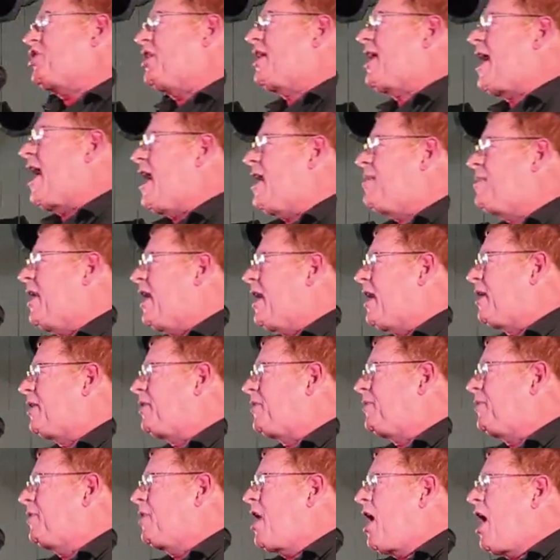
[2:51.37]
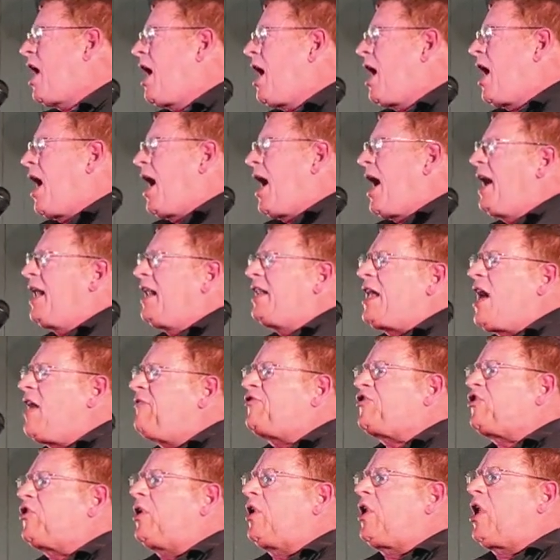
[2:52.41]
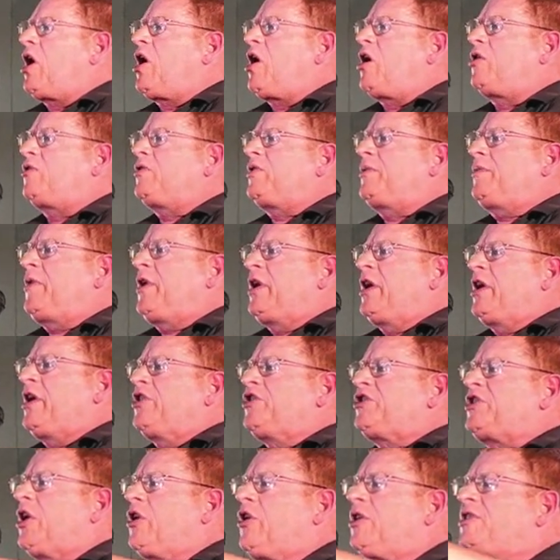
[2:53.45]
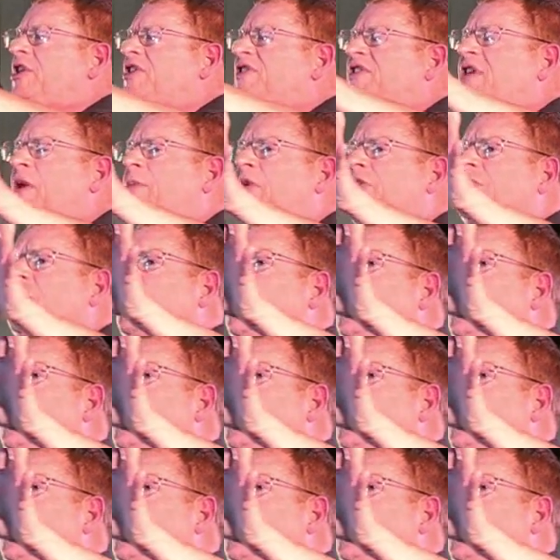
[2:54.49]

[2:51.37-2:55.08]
she came in. I left her alone. She looked at some of the